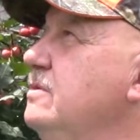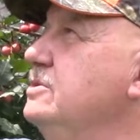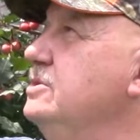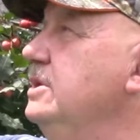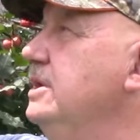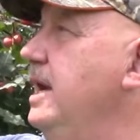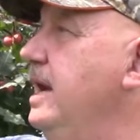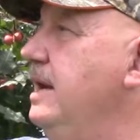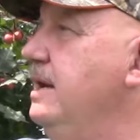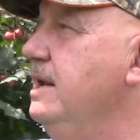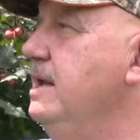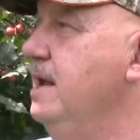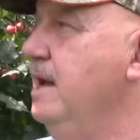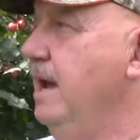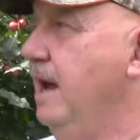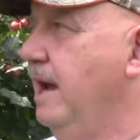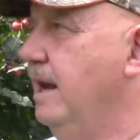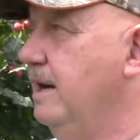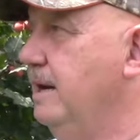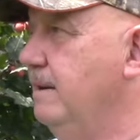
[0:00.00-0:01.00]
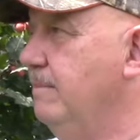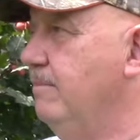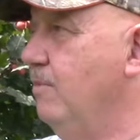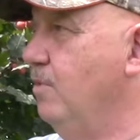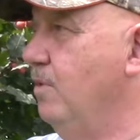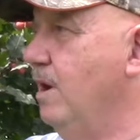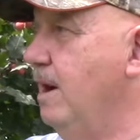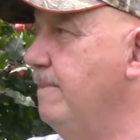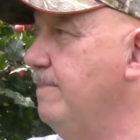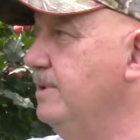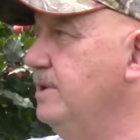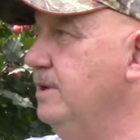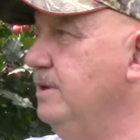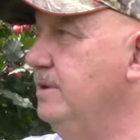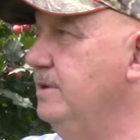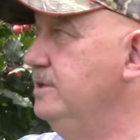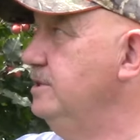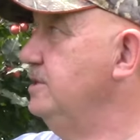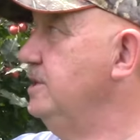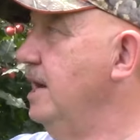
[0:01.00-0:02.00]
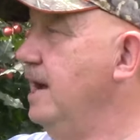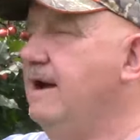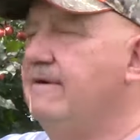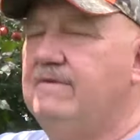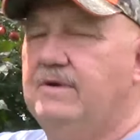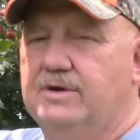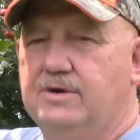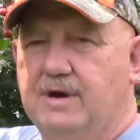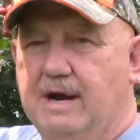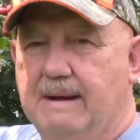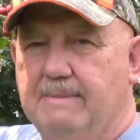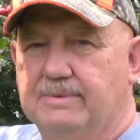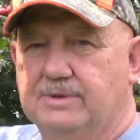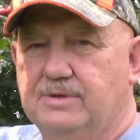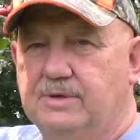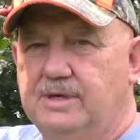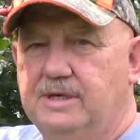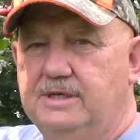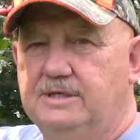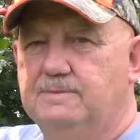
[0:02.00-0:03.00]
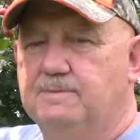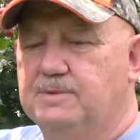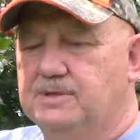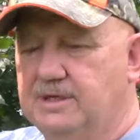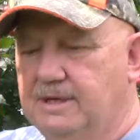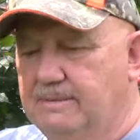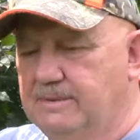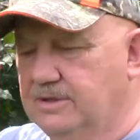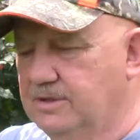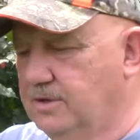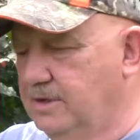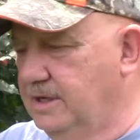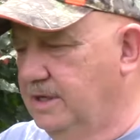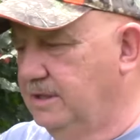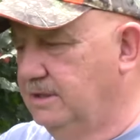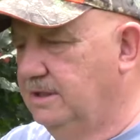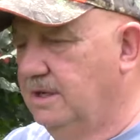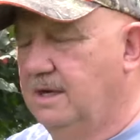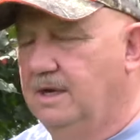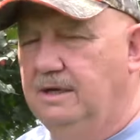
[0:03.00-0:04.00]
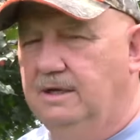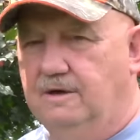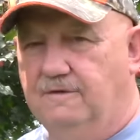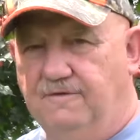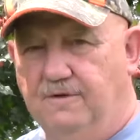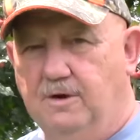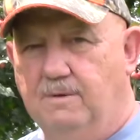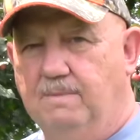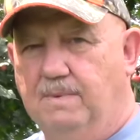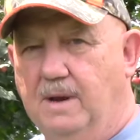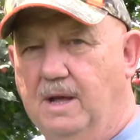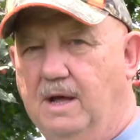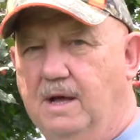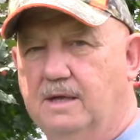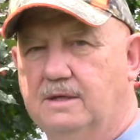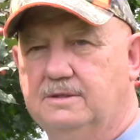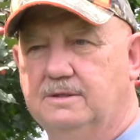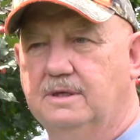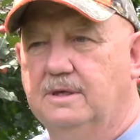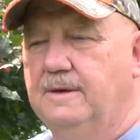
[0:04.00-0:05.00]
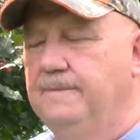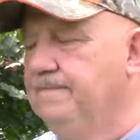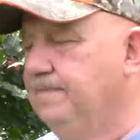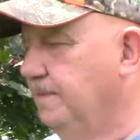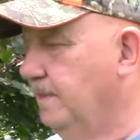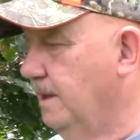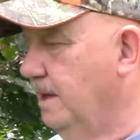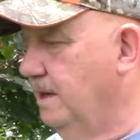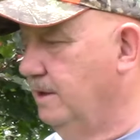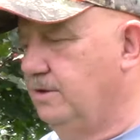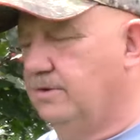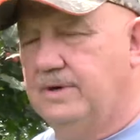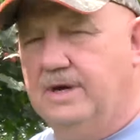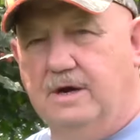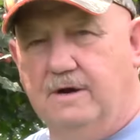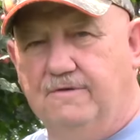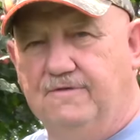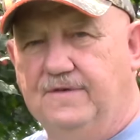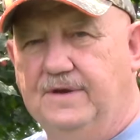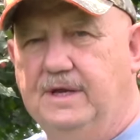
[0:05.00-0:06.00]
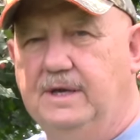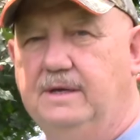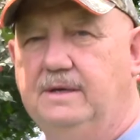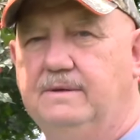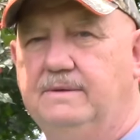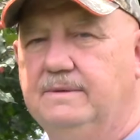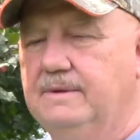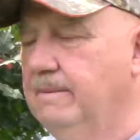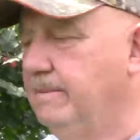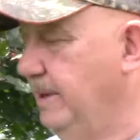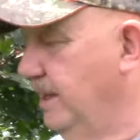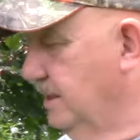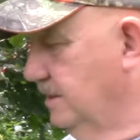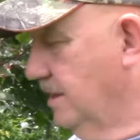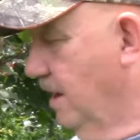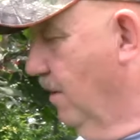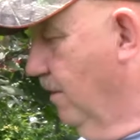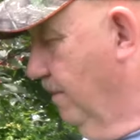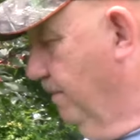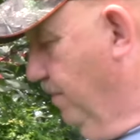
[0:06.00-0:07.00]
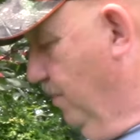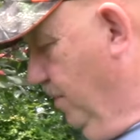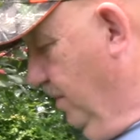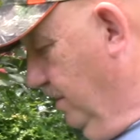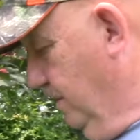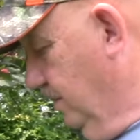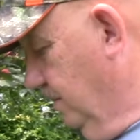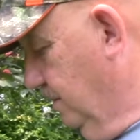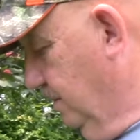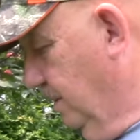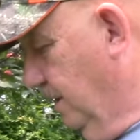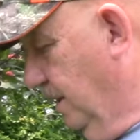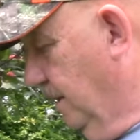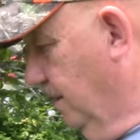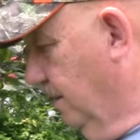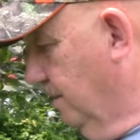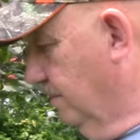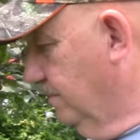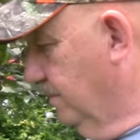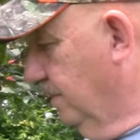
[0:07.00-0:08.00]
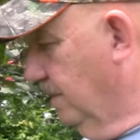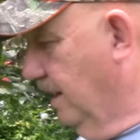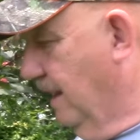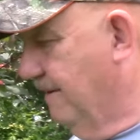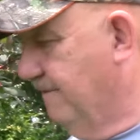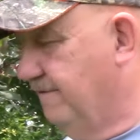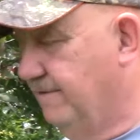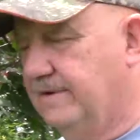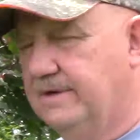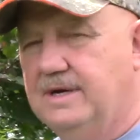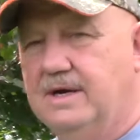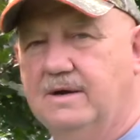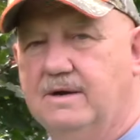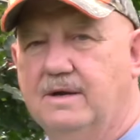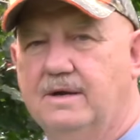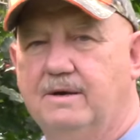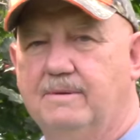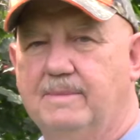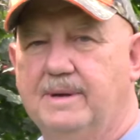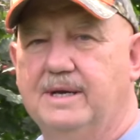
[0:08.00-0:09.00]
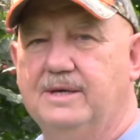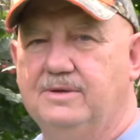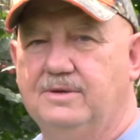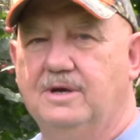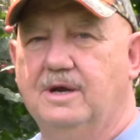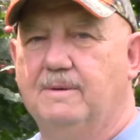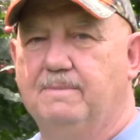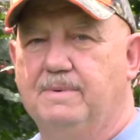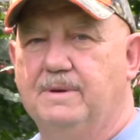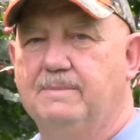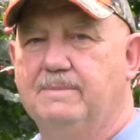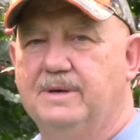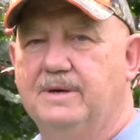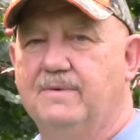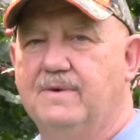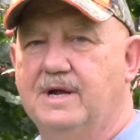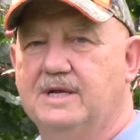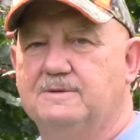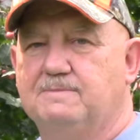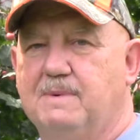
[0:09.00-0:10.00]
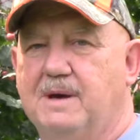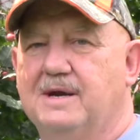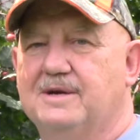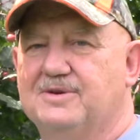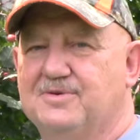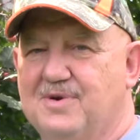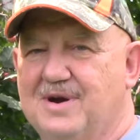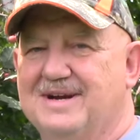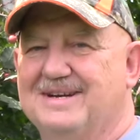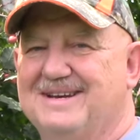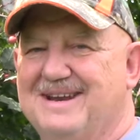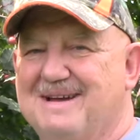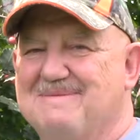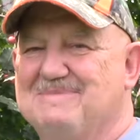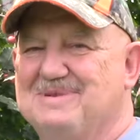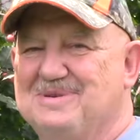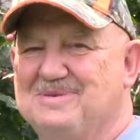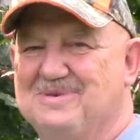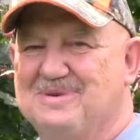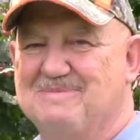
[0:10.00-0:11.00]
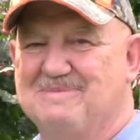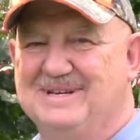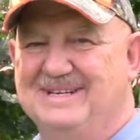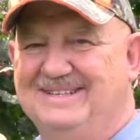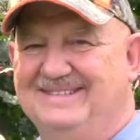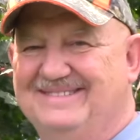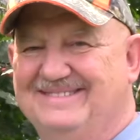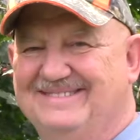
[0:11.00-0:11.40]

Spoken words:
as you can. And the more opportunities you have on your apple trees, persimmon trees, your food plots, your deer feed. I mean, that's all important. You know, life of a deer hunter, man. You got to put them in the right spot at the right time. You know what I mean?